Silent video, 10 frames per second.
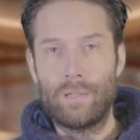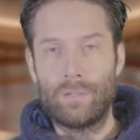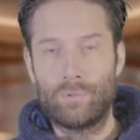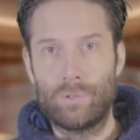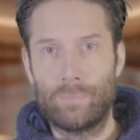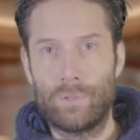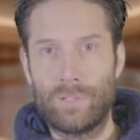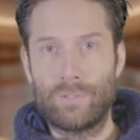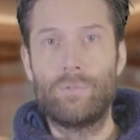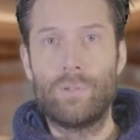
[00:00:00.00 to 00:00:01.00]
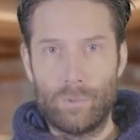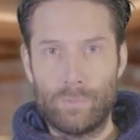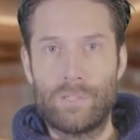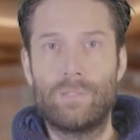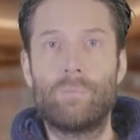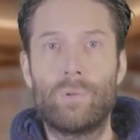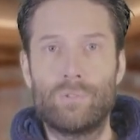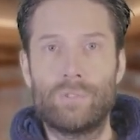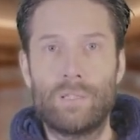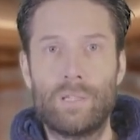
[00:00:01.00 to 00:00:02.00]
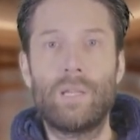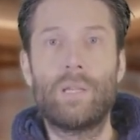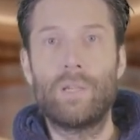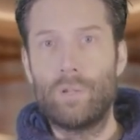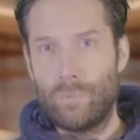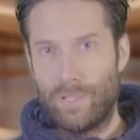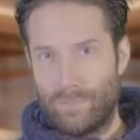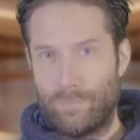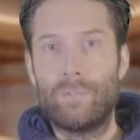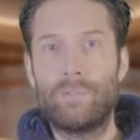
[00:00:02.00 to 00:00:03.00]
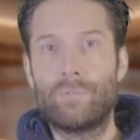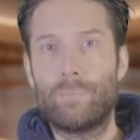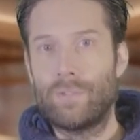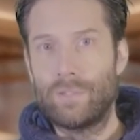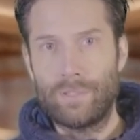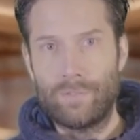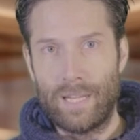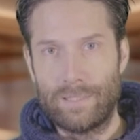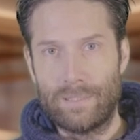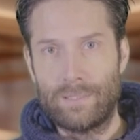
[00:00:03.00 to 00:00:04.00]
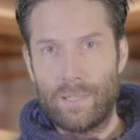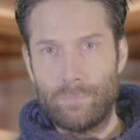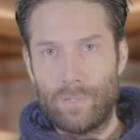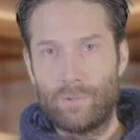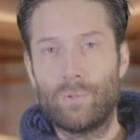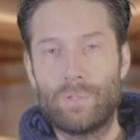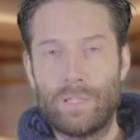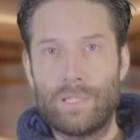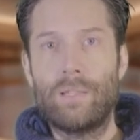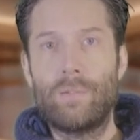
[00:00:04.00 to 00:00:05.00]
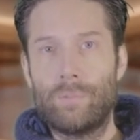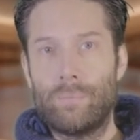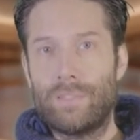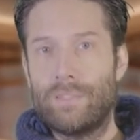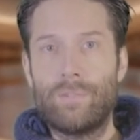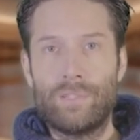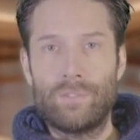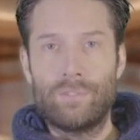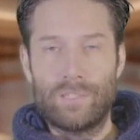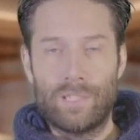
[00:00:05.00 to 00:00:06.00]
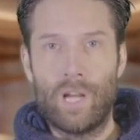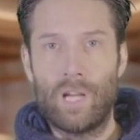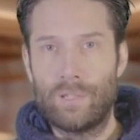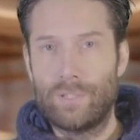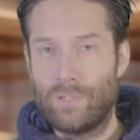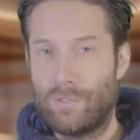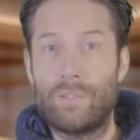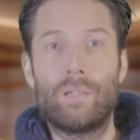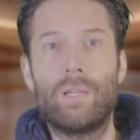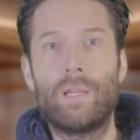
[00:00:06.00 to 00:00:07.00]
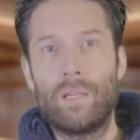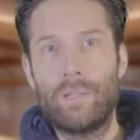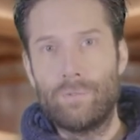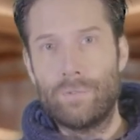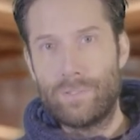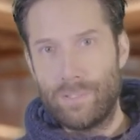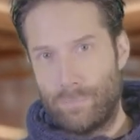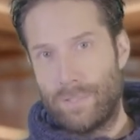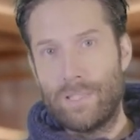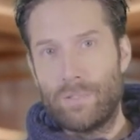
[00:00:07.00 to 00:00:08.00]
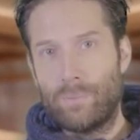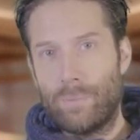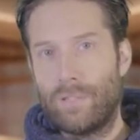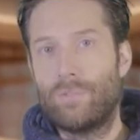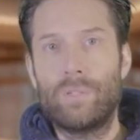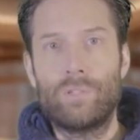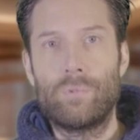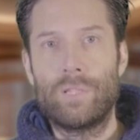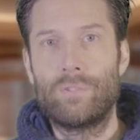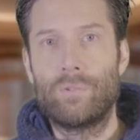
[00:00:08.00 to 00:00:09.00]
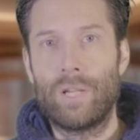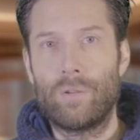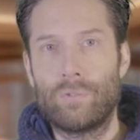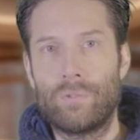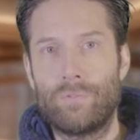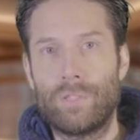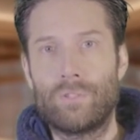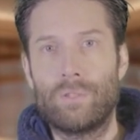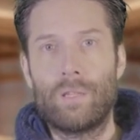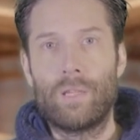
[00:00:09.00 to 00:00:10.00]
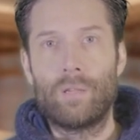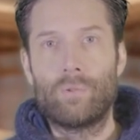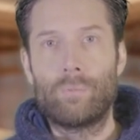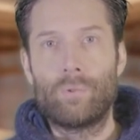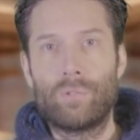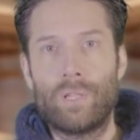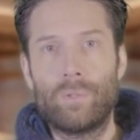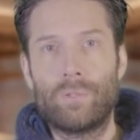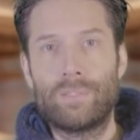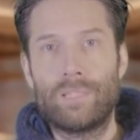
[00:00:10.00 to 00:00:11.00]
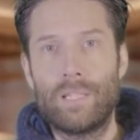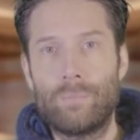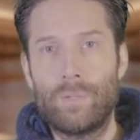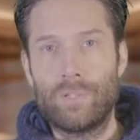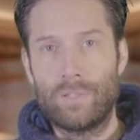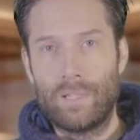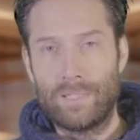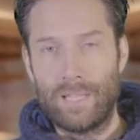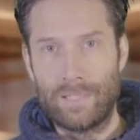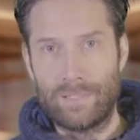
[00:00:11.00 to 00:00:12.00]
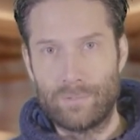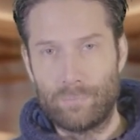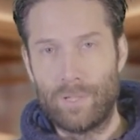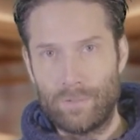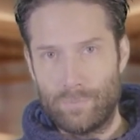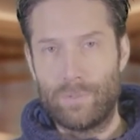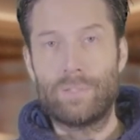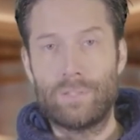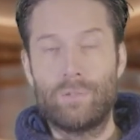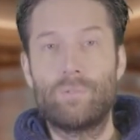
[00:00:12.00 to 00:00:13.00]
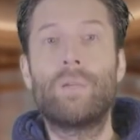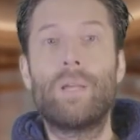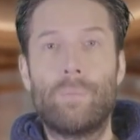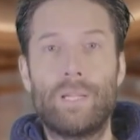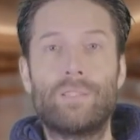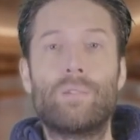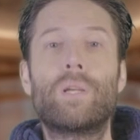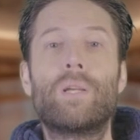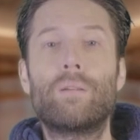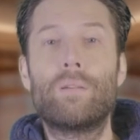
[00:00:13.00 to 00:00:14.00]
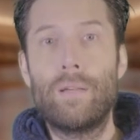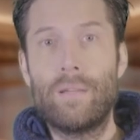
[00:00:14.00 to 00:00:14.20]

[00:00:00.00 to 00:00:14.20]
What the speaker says: During periods of accommodative policy, low rates favor speculative assets like Bitcoin and Ethereum as investors seek higher yields. Conversely, when central banks raise rates to counter inflation, cryptos come under selling pressure as assets without direct yields become less attractive.